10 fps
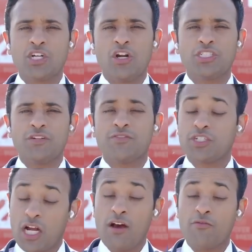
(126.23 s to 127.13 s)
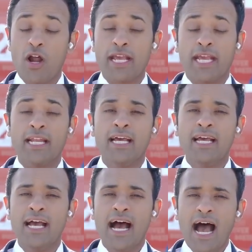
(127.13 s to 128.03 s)
in charge of, of running it
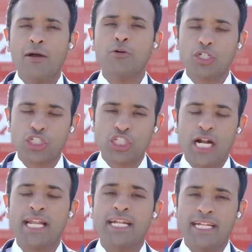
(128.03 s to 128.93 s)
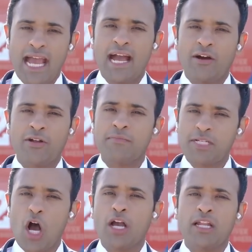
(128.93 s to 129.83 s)
I will shut it down. I'm
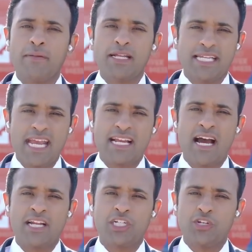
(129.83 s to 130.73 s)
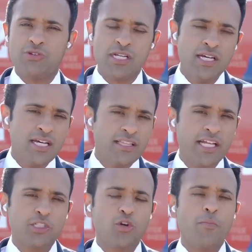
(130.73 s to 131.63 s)
talking about taking on issues
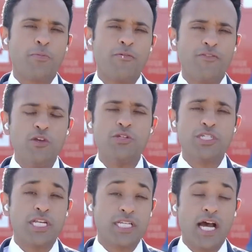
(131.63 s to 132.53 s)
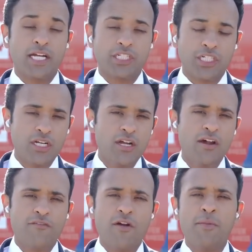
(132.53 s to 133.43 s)
that Trump refused to touch,
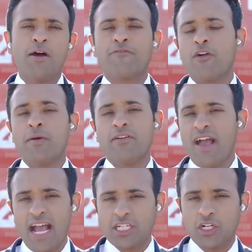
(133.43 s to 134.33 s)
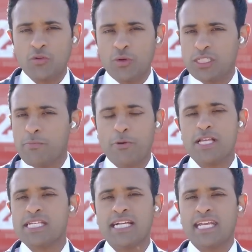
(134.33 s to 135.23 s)
from affirmative action, which the
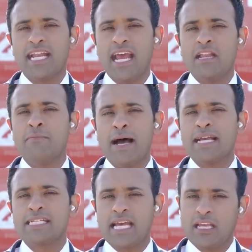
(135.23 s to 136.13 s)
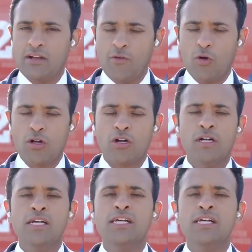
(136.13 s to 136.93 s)
president can end by executive order,